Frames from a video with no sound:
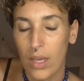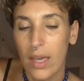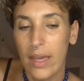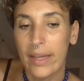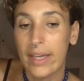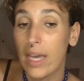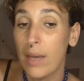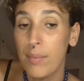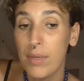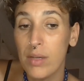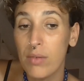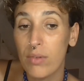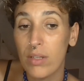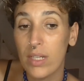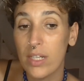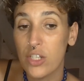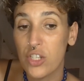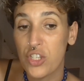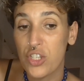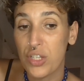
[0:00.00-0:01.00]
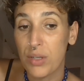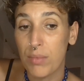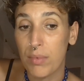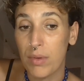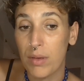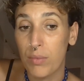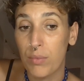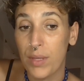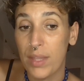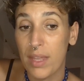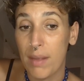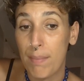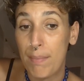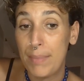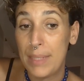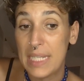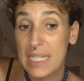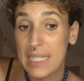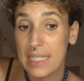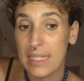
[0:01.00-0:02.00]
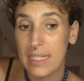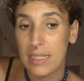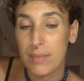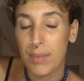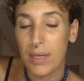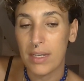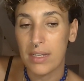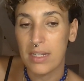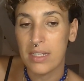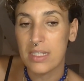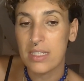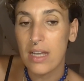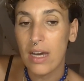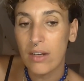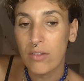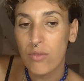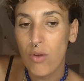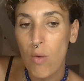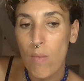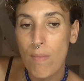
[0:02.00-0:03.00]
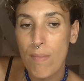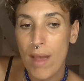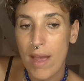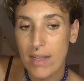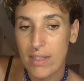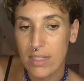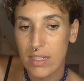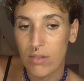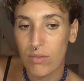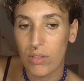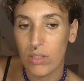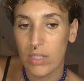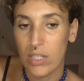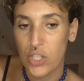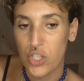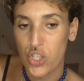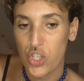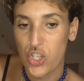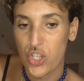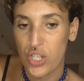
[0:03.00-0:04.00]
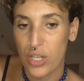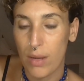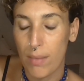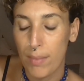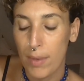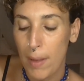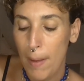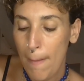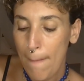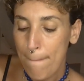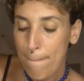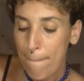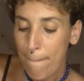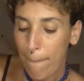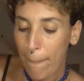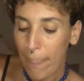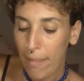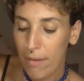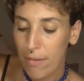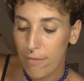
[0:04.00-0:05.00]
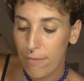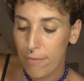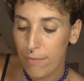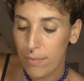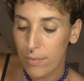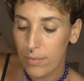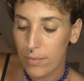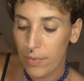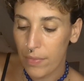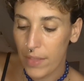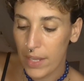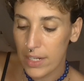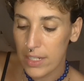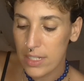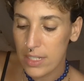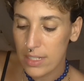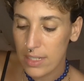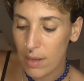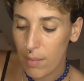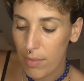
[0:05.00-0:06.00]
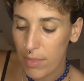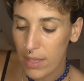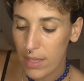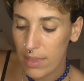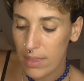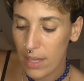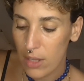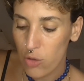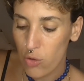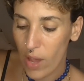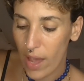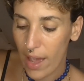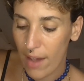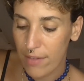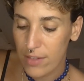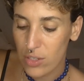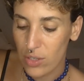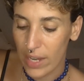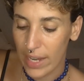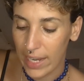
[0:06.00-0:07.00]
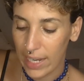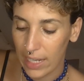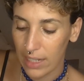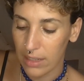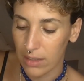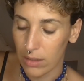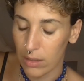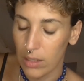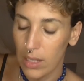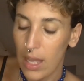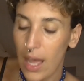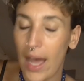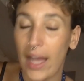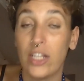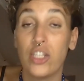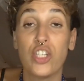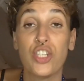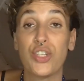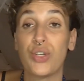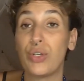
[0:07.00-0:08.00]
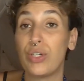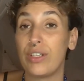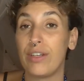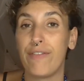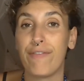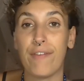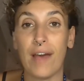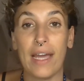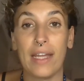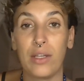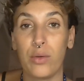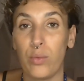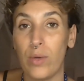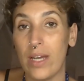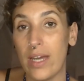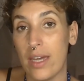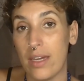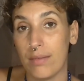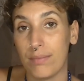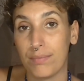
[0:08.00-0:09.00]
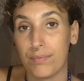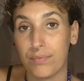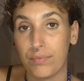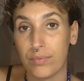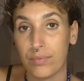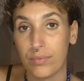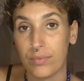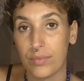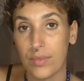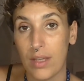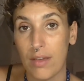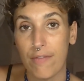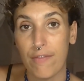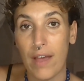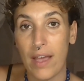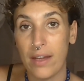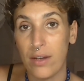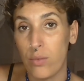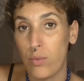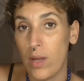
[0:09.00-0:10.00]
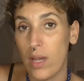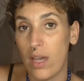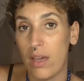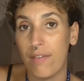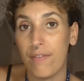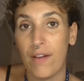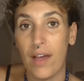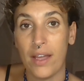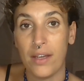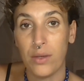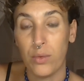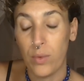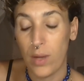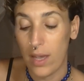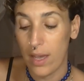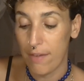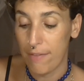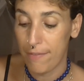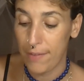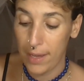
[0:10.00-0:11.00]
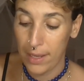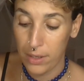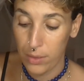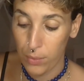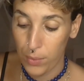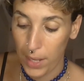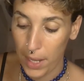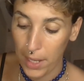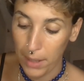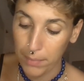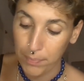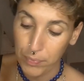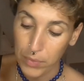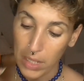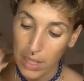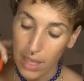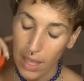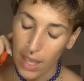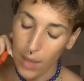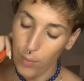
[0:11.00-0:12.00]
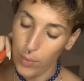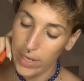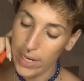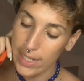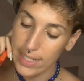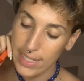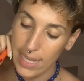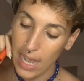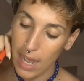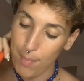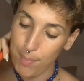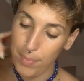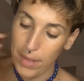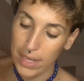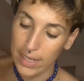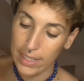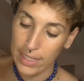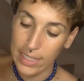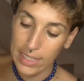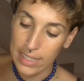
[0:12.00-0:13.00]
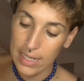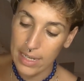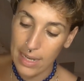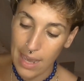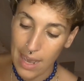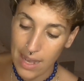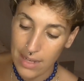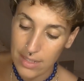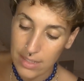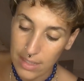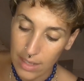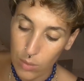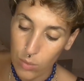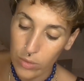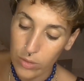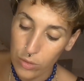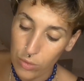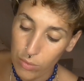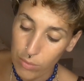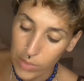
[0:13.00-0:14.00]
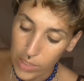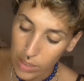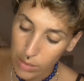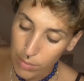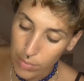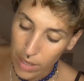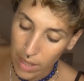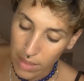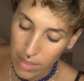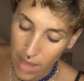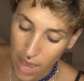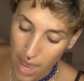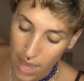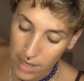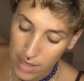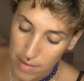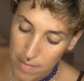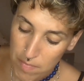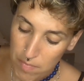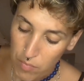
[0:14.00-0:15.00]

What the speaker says: It can be a relationship within business, but it's not a romantic relationship. There's something that you have to handle. I just heard find a way, find a way, find a way, find a way. And when I tap back in and ask, like, what do you mean by that?